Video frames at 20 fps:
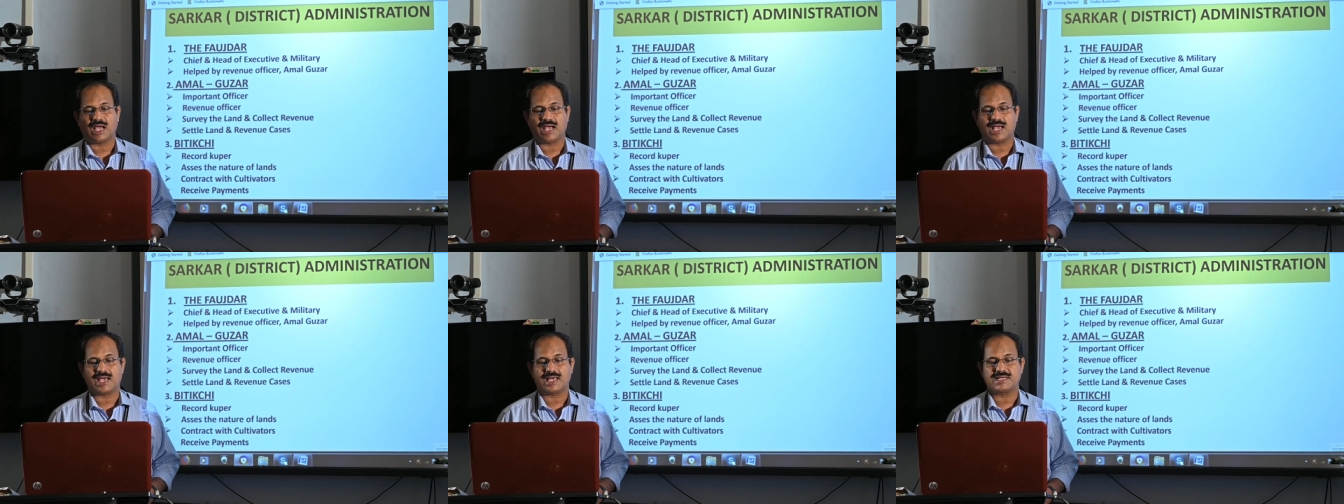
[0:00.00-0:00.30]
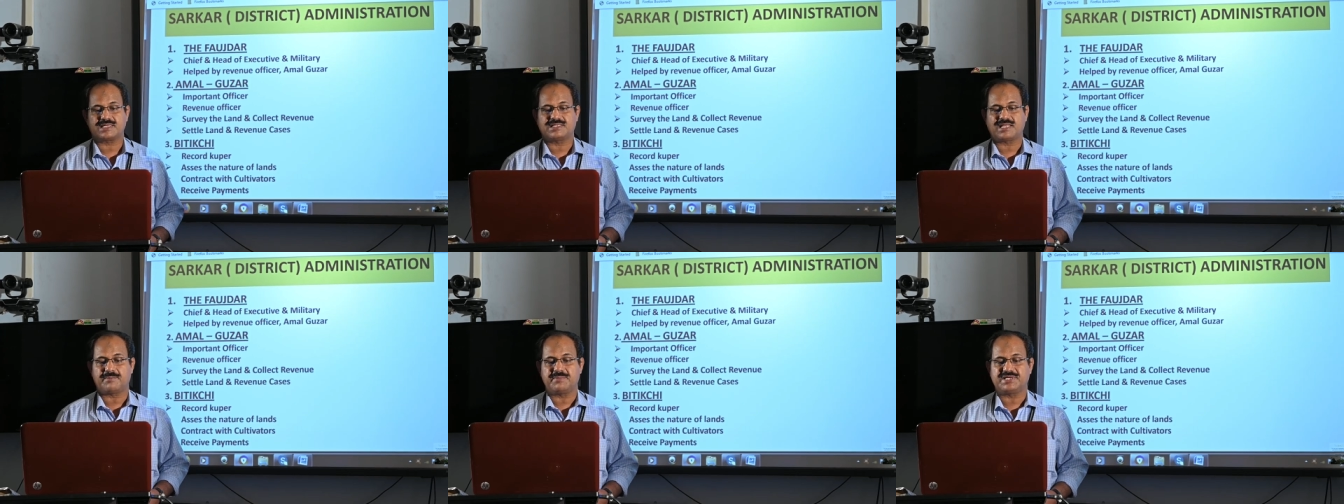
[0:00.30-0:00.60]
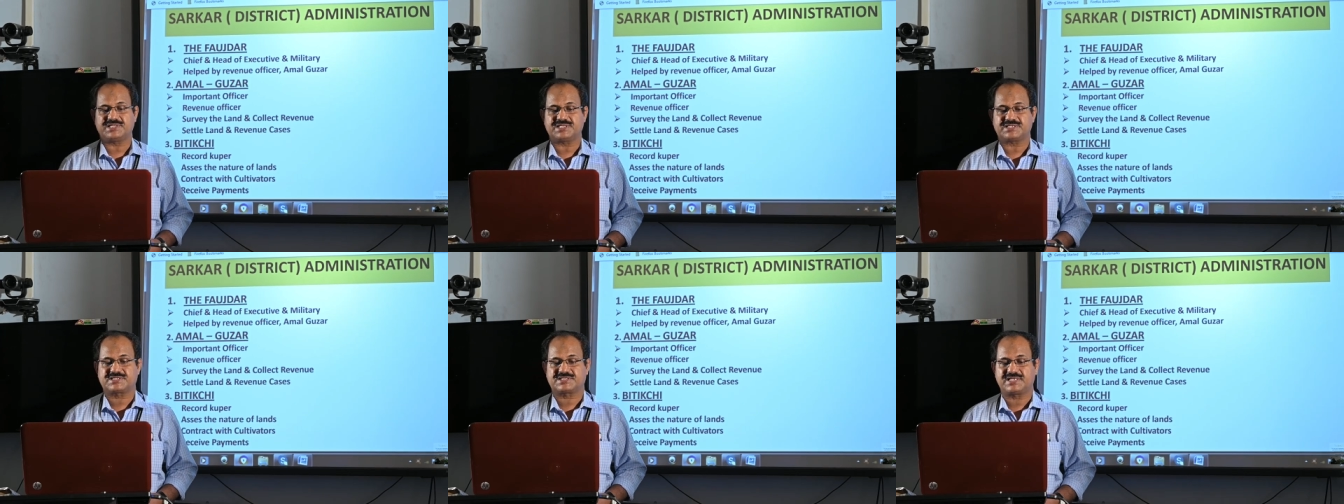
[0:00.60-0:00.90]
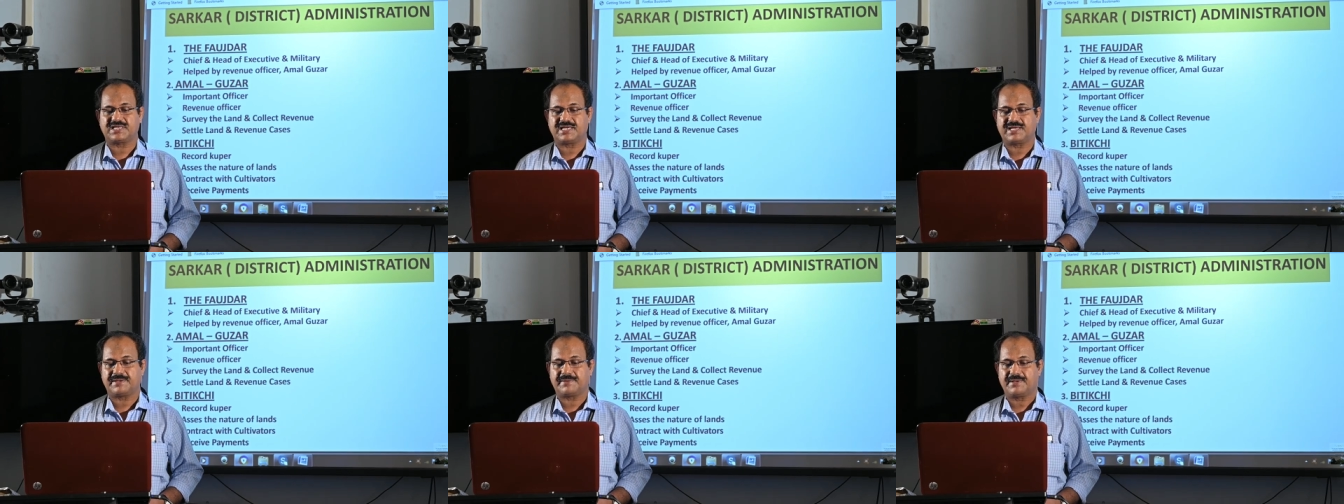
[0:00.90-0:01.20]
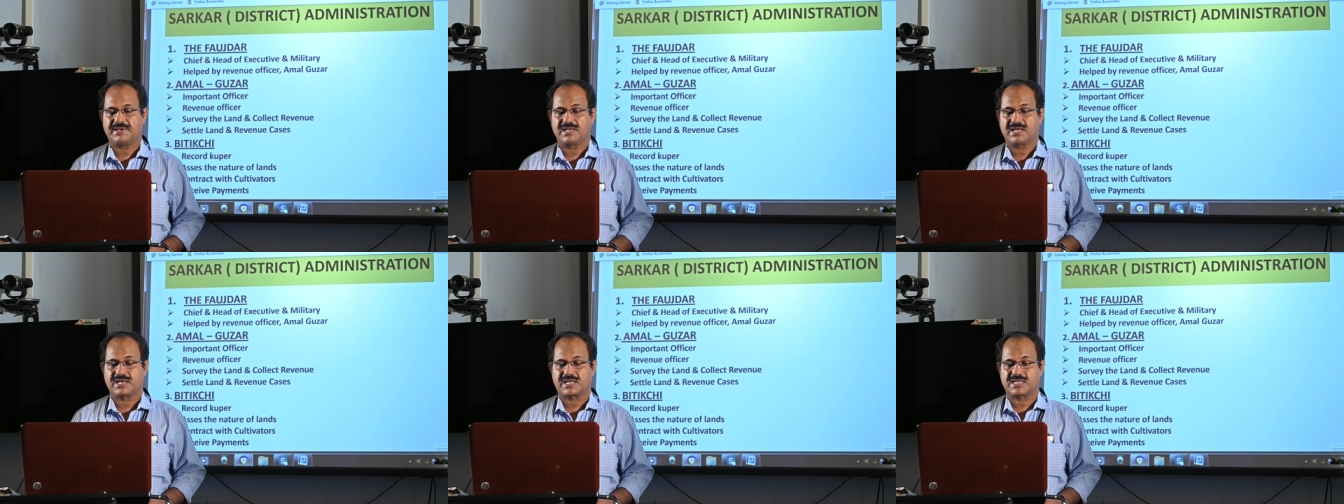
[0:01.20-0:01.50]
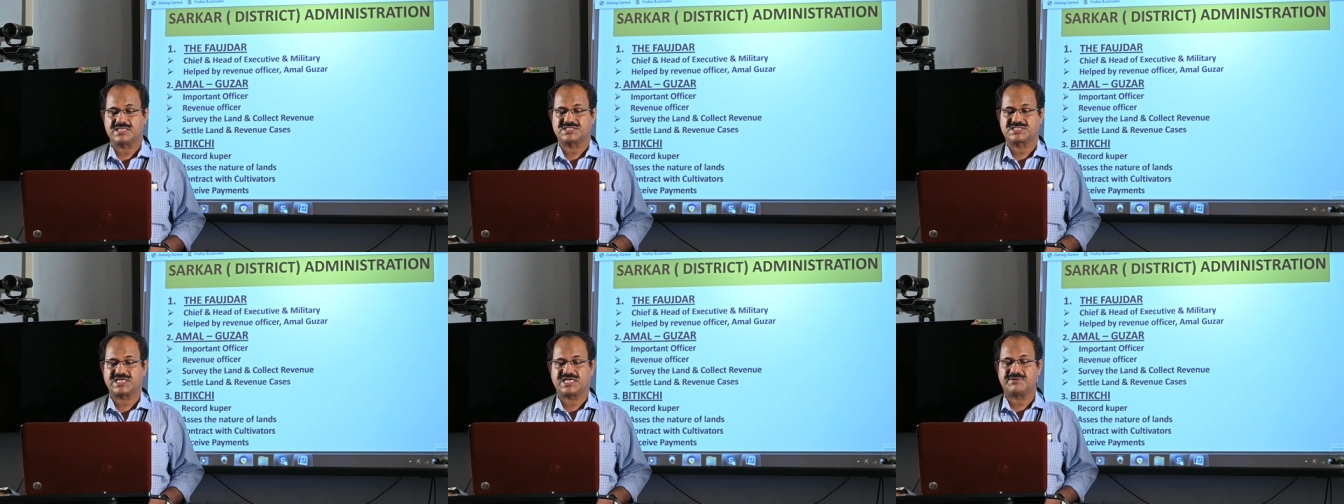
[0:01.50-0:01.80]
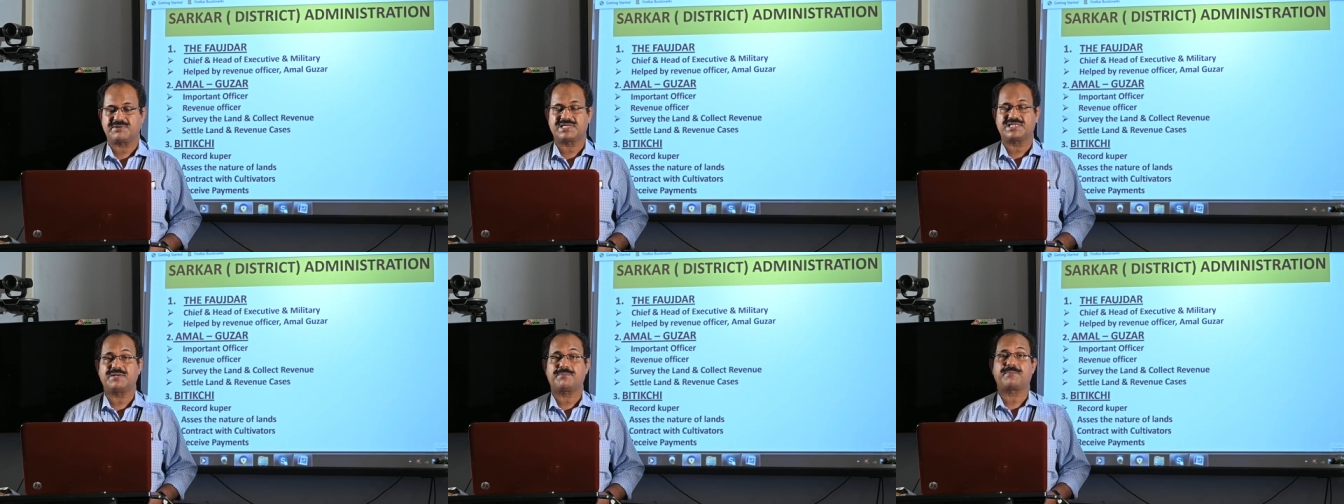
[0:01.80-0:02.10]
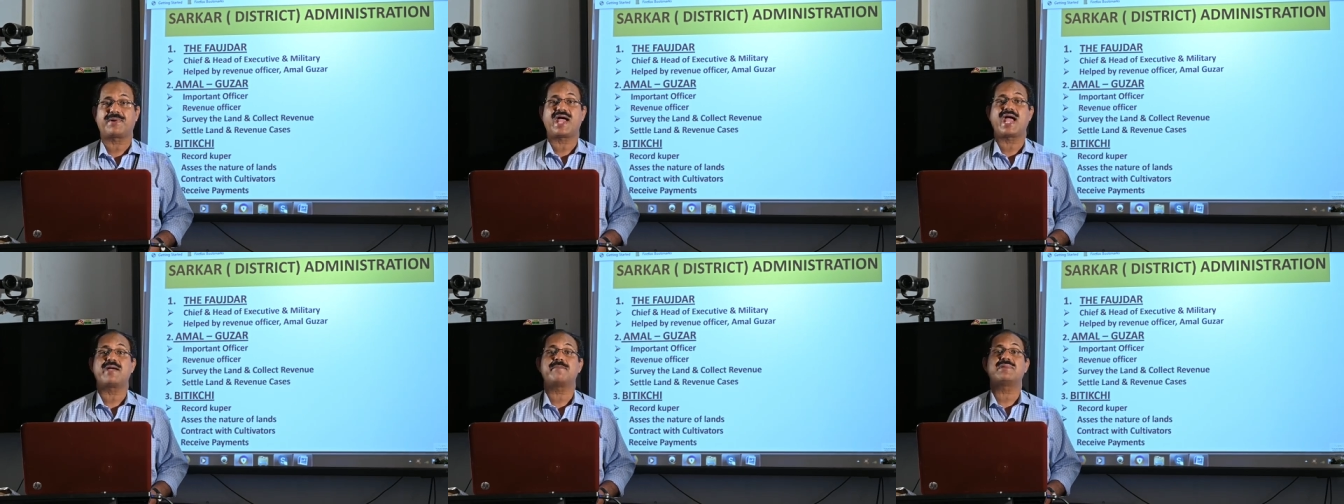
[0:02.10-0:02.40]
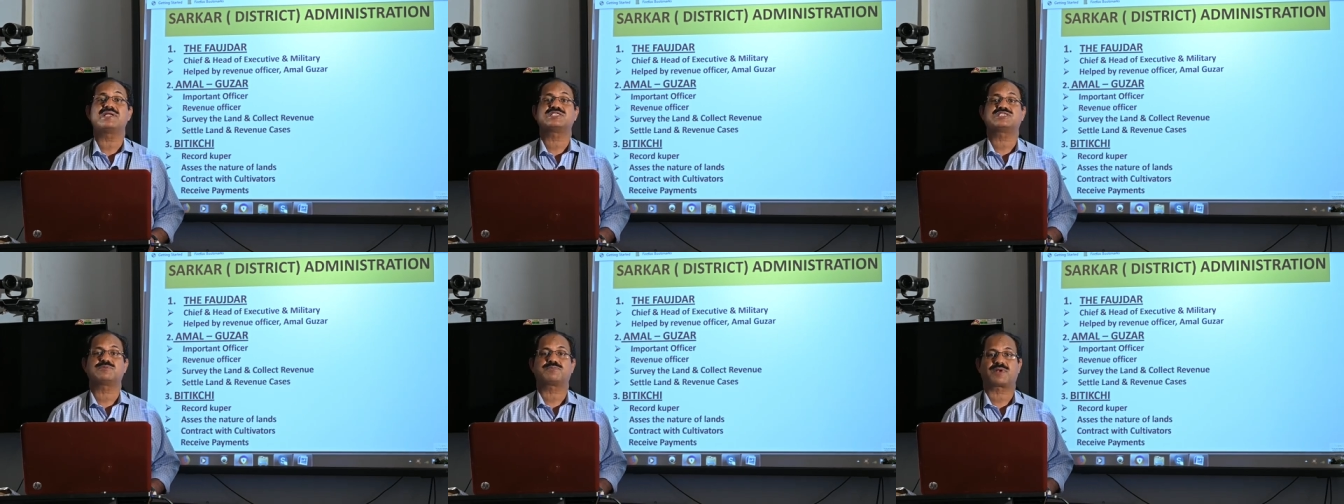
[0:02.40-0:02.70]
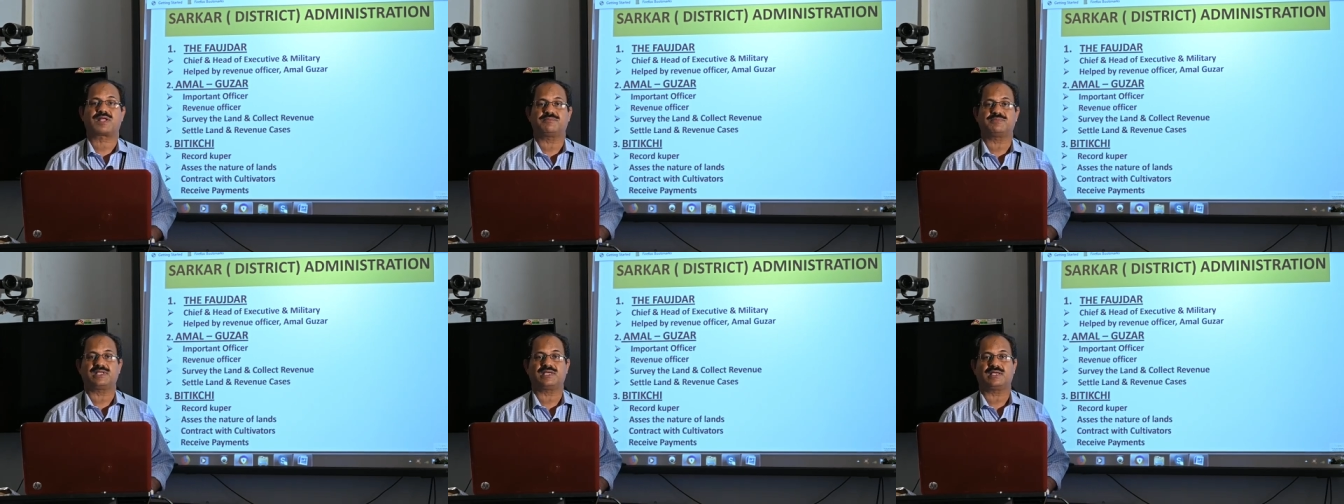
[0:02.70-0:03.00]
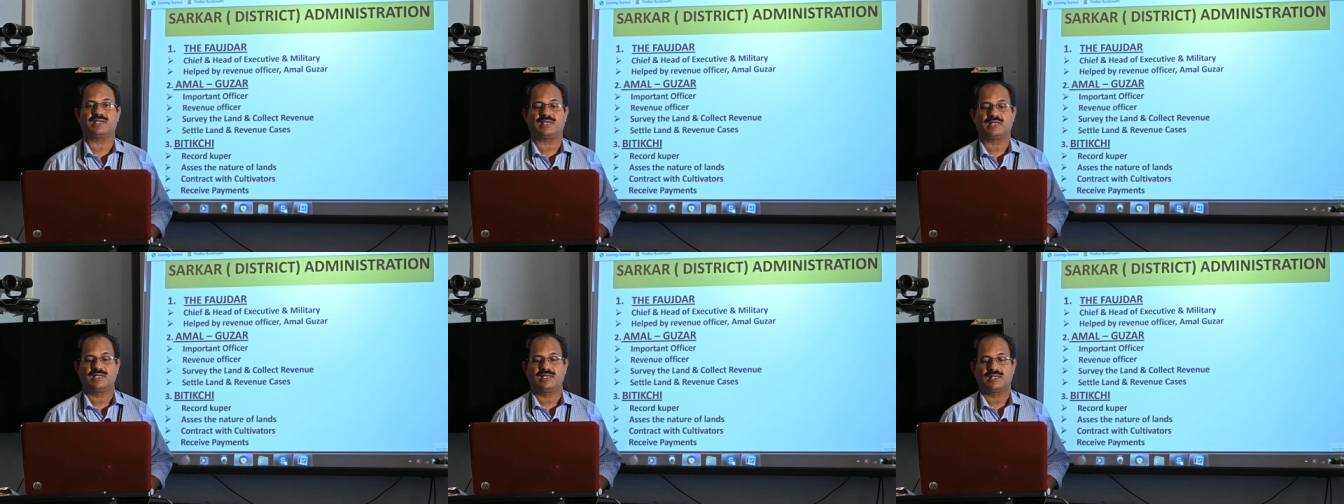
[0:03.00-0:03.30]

and the Bidichi received the payments from the